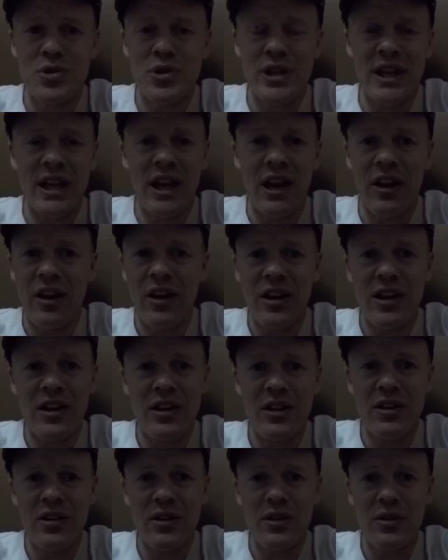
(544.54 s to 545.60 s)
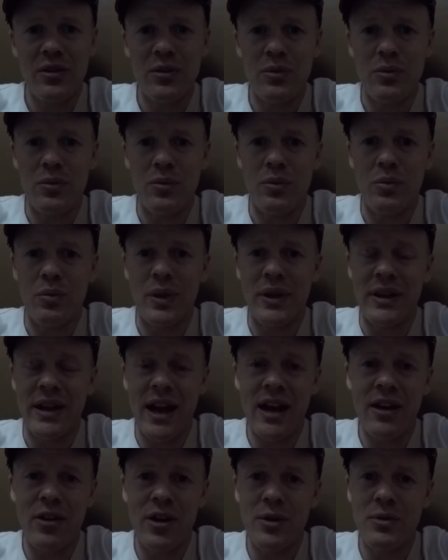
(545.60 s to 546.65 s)
3 o'clock, when
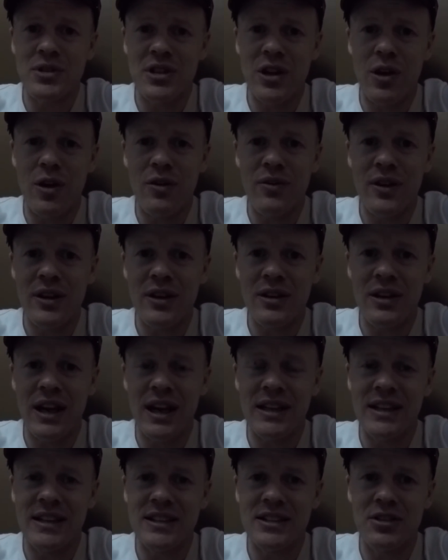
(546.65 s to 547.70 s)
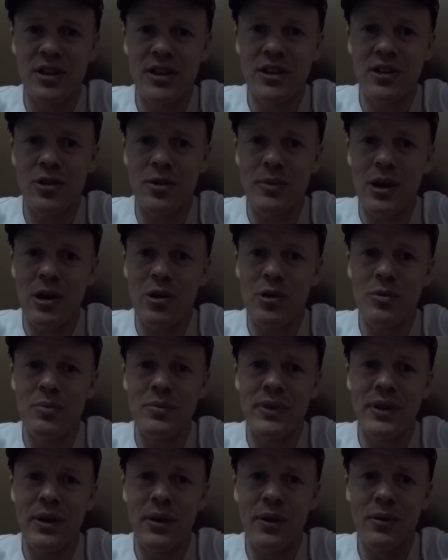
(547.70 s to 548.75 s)
their night was over and they decided to come home,
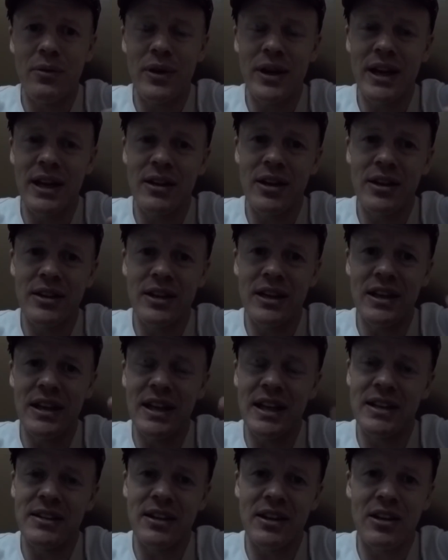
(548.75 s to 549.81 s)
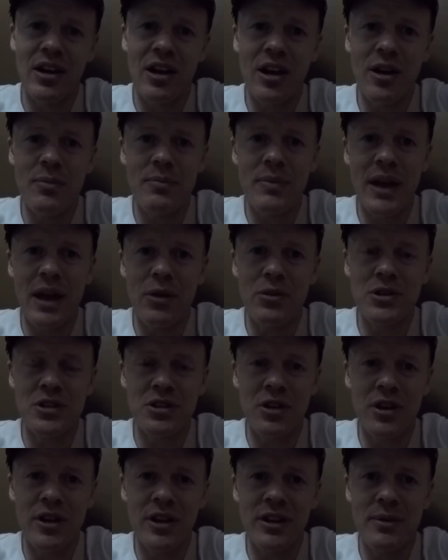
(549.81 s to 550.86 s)
they were ringing on the intercom
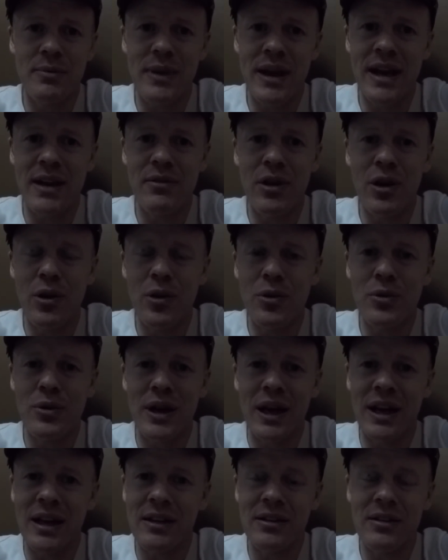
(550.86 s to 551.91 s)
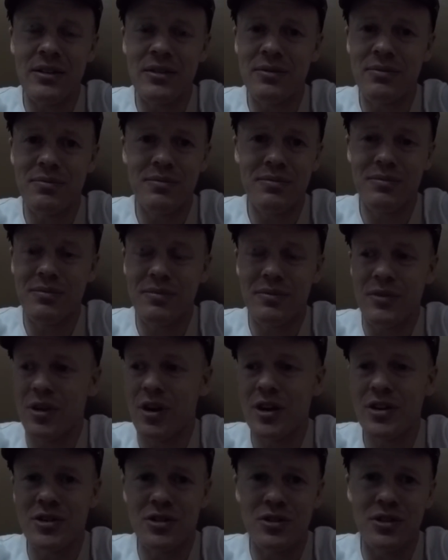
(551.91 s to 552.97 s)
outside on the main road, and
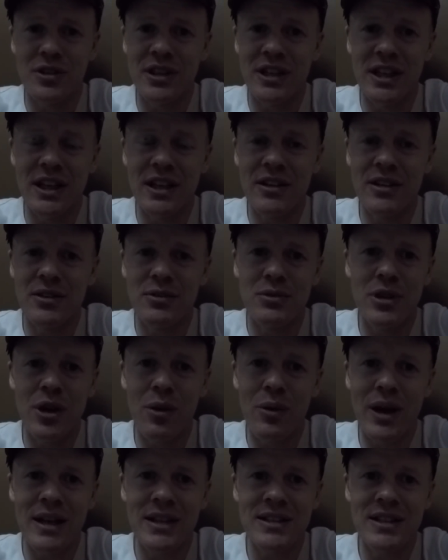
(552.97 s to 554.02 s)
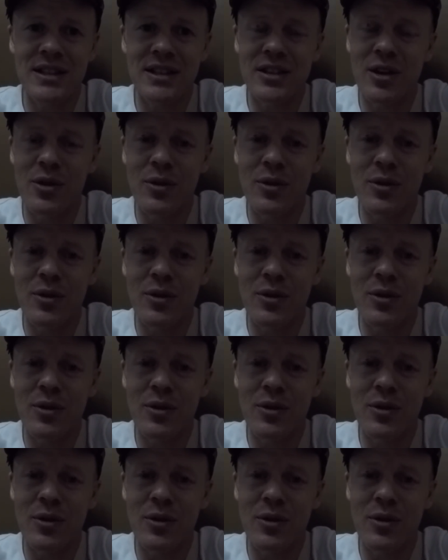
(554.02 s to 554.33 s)
I just couldn't hear it. No answer.